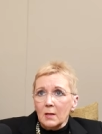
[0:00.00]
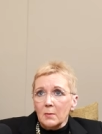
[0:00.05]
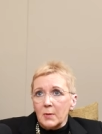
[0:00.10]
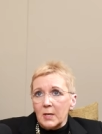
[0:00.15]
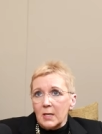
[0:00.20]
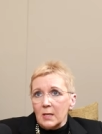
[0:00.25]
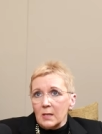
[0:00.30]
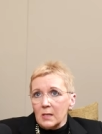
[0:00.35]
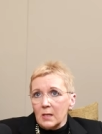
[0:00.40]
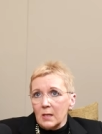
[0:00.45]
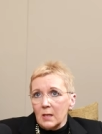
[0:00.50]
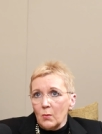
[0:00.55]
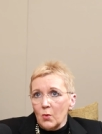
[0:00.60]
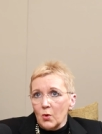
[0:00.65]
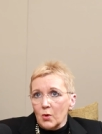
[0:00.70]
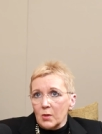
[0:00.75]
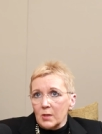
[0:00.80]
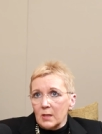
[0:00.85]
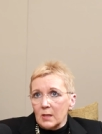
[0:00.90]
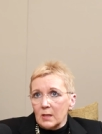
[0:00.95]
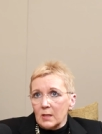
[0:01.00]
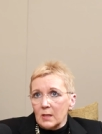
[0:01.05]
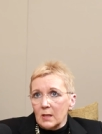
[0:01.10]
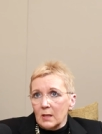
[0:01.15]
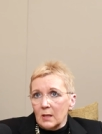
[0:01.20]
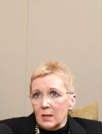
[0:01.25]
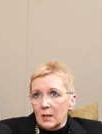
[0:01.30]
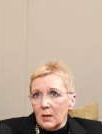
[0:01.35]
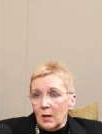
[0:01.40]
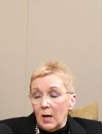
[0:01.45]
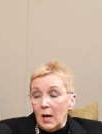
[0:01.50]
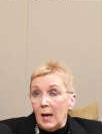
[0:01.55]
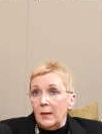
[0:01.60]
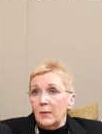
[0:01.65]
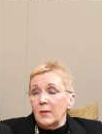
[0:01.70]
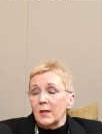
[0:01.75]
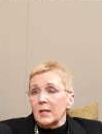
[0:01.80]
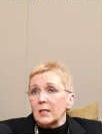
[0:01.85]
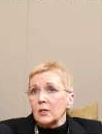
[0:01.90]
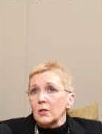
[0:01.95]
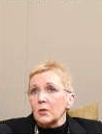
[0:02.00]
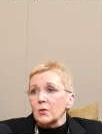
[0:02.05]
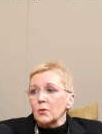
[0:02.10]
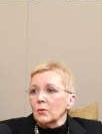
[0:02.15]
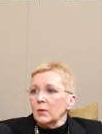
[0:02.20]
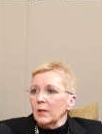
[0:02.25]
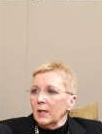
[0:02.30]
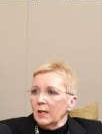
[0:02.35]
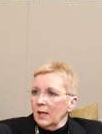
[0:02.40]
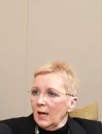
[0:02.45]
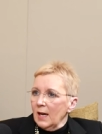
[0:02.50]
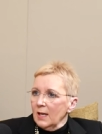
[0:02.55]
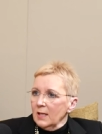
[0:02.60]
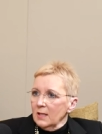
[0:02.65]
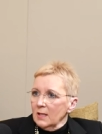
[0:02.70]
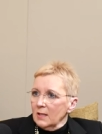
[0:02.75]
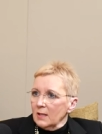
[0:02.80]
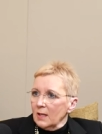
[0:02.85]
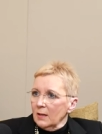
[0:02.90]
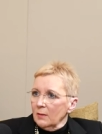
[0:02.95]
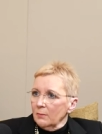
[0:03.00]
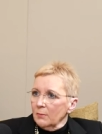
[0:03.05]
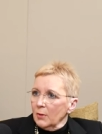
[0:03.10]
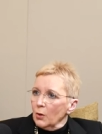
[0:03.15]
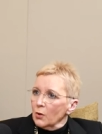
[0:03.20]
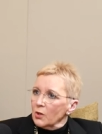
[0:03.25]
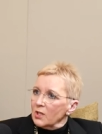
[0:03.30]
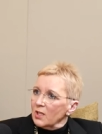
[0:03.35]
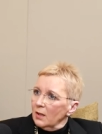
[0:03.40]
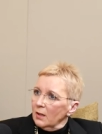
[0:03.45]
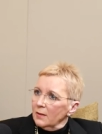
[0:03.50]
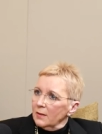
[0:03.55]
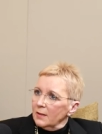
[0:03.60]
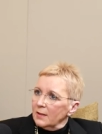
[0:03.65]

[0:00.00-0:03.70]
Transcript: biggest thing was that, and this is only in hindsight, because at the